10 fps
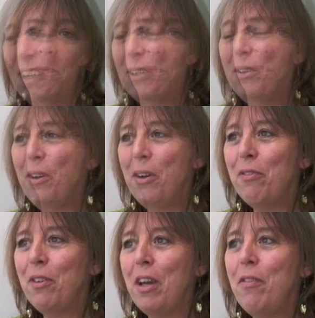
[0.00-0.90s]
You know,
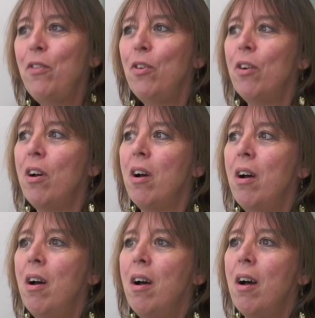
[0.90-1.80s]
if you if you're a
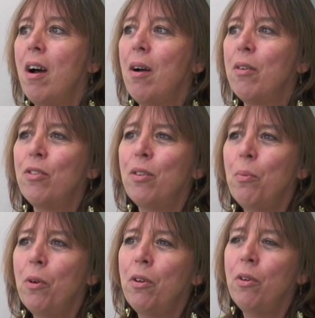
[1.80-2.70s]

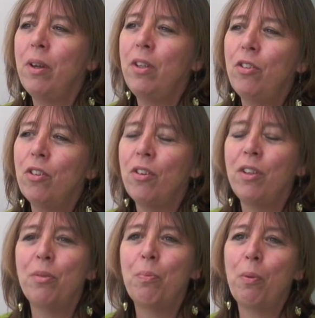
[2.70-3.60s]
someone who
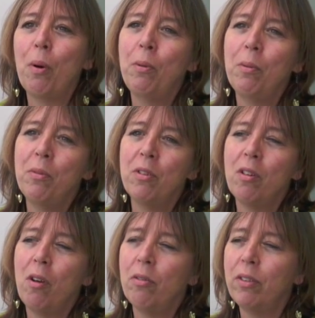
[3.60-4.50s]
enjoys problem
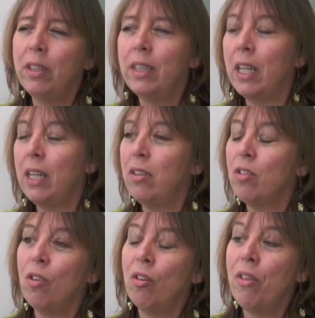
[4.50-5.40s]
solving, then it's
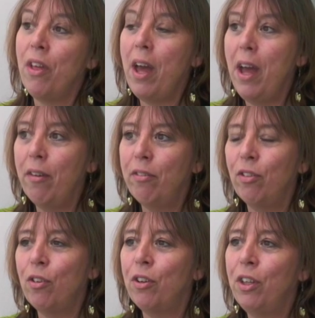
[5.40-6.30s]
all there
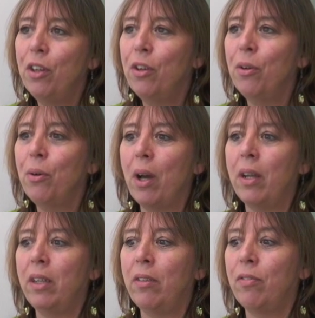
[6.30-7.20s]
for you
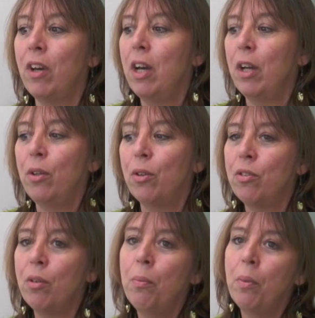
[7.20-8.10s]
and if you're
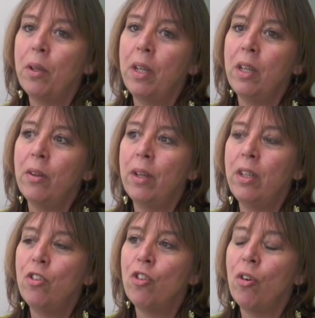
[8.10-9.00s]
somebody who
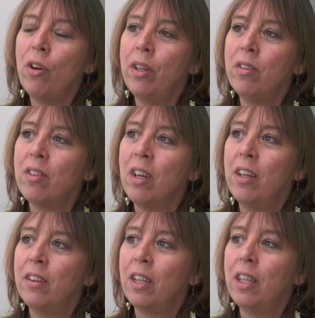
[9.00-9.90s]
enjoys
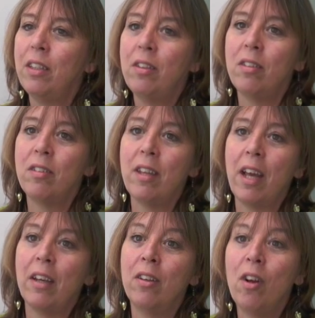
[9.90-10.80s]
the latest
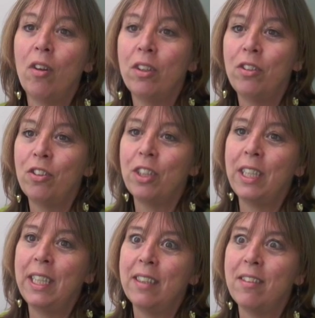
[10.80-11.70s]

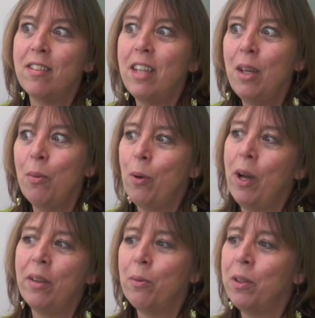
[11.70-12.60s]
technology and seeing
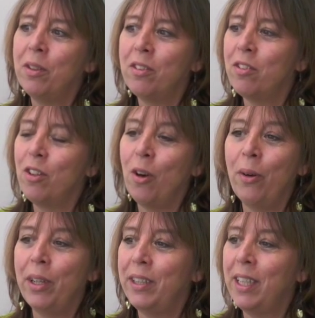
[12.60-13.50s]
where the world's
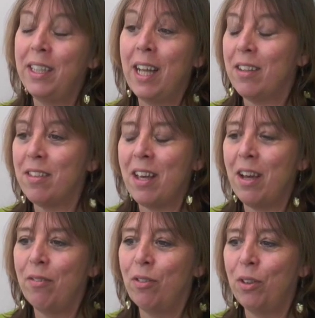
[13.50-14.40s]
going, then that's
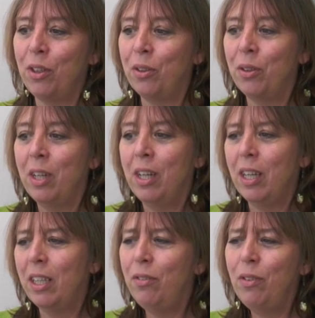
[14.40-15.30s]
there for you.
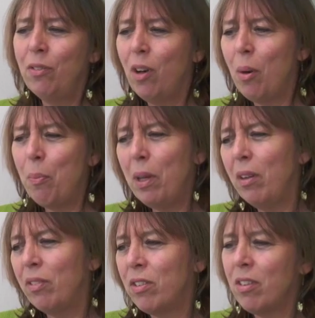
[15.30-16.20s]
And if you've got a bit
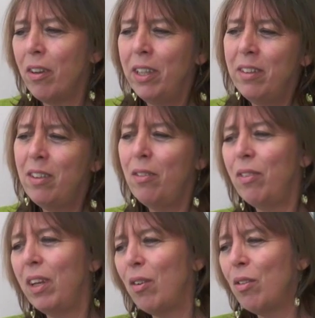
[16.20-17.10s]
of a
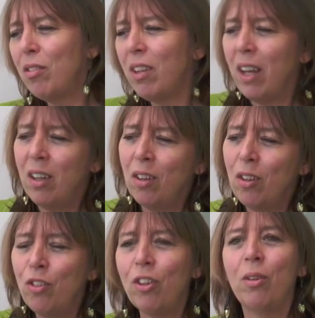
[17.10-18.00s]
scientific,
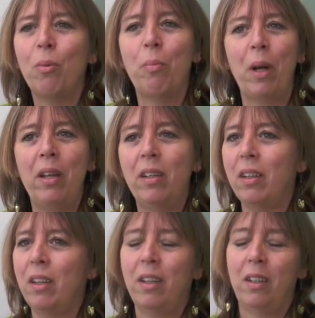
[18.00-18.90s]
technological bent,
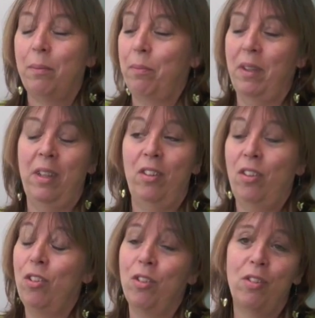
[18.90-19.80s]
it's
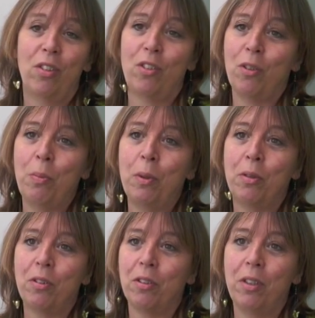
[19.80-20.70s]
just such a
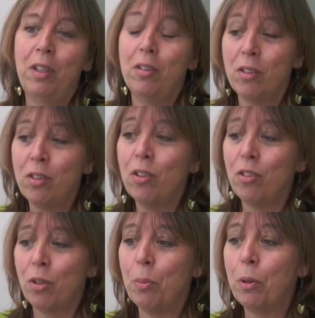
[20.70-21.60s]
buzz. It's
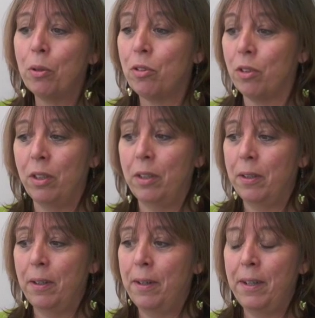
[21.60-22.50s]
such a buzz.
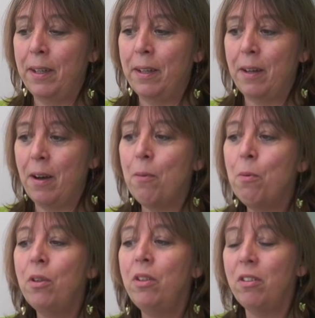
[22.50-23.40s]
I, uh, I
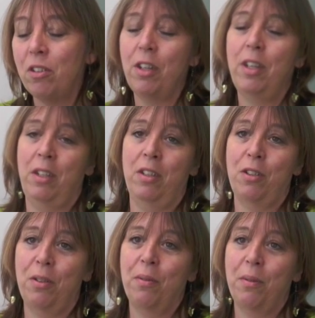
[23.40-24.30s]
wouldn't change
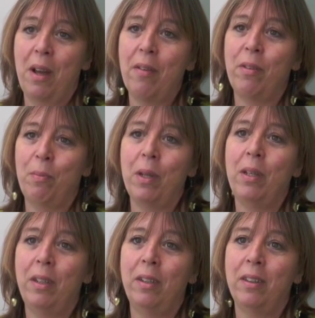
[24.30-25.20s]
having
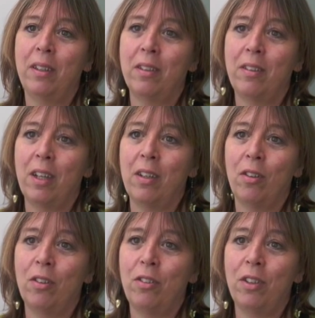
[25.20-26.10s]
been in the
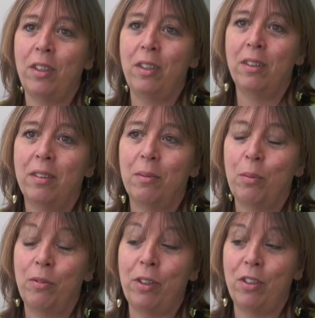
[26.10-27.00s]
technology
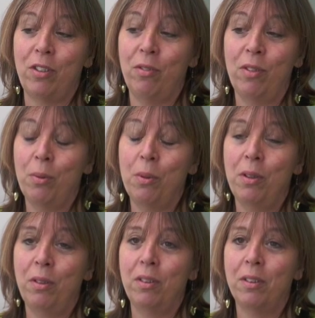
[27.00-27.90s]
profession for the
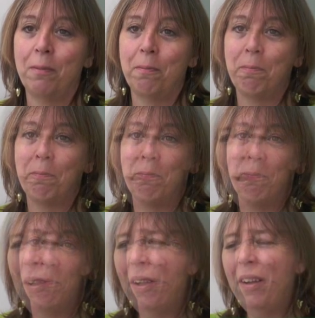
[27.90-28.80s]
world.
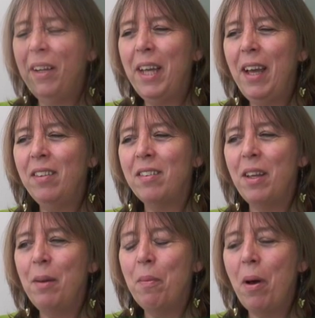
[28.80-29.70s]
I, I guess
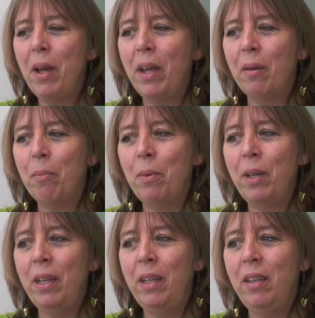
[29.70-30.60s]
they might
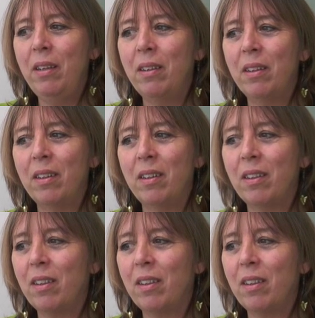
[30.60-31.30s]
be uh,